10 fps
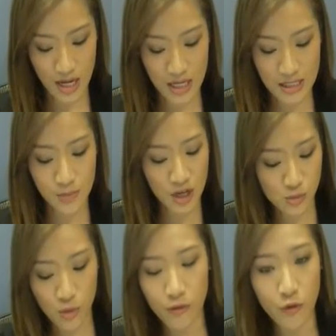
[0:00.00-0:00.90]
It's much
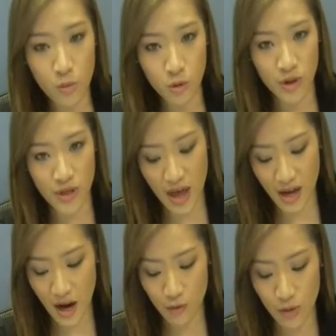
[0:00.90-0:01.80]
more formal than
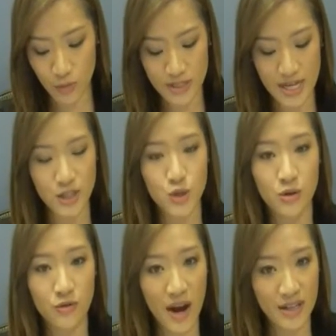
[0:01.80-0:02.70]
that and represents your
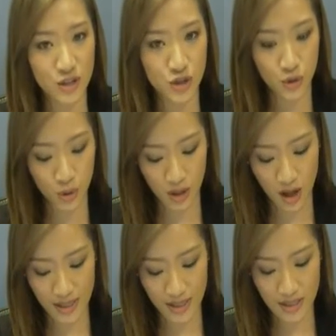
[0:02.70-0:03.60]
advice to your
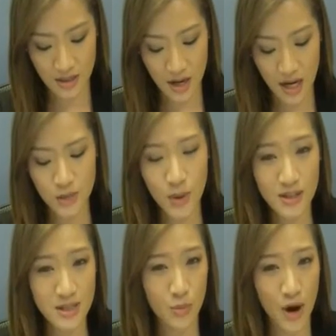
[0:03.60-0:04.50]
client, as well
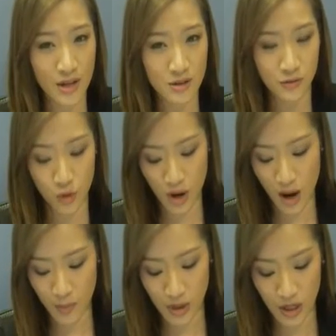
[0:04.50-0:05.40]
as the brand of your
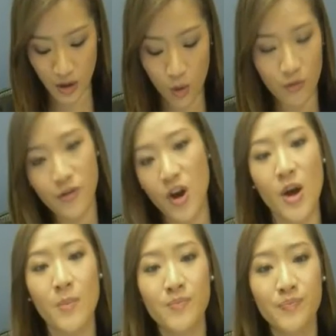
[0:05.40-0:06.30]
company or
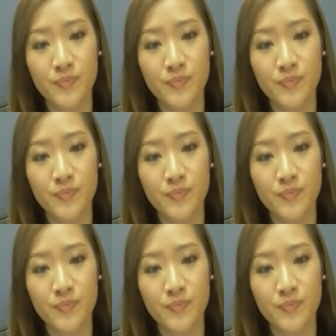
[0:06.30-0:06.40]
firm.